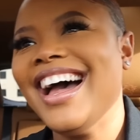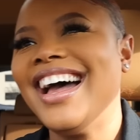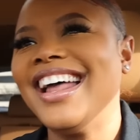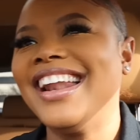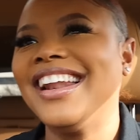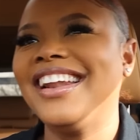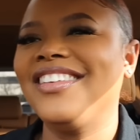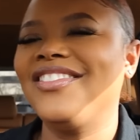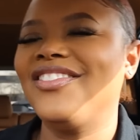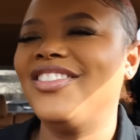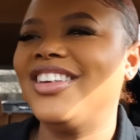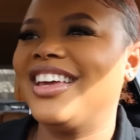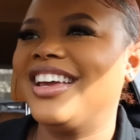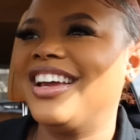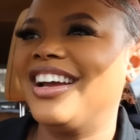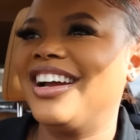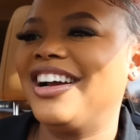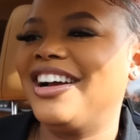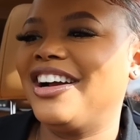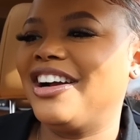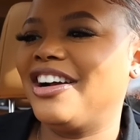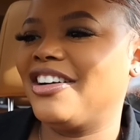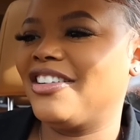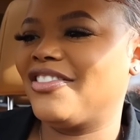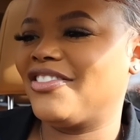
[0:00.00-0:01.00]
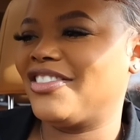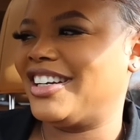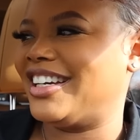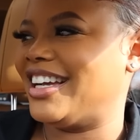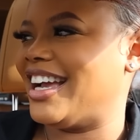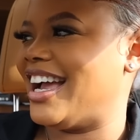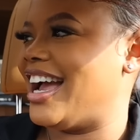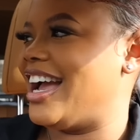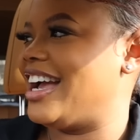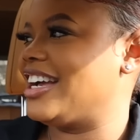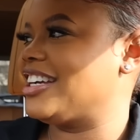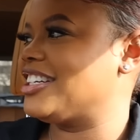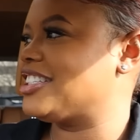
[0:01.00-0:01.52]
I didn't even get her
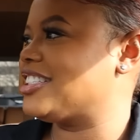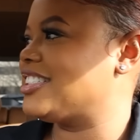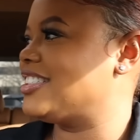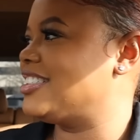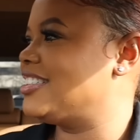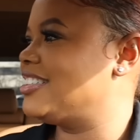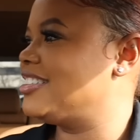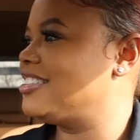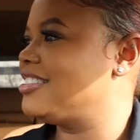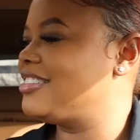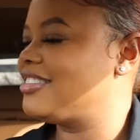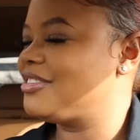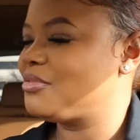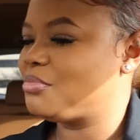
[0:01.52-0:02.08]
reaction.